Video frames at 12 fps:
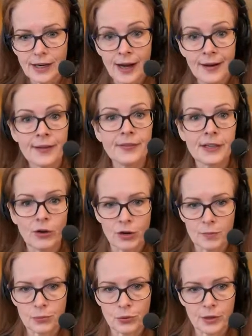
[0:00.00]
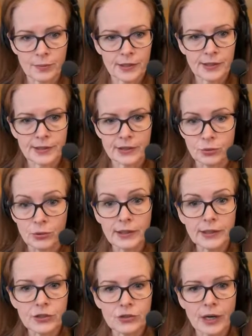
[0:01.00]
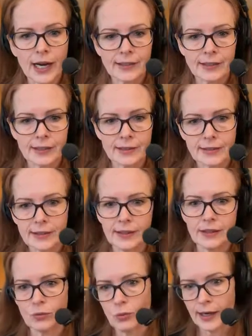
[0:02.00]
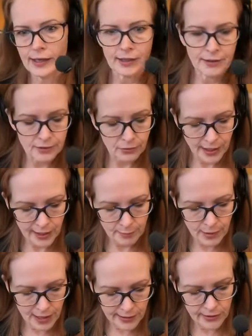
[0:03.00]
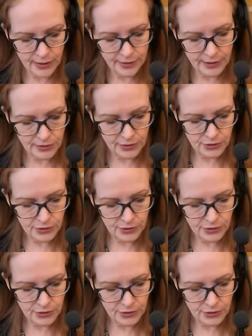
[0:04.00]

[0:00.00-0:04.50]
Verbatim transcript: hide the artboard because it's really distracting seeing the white and the gray background here.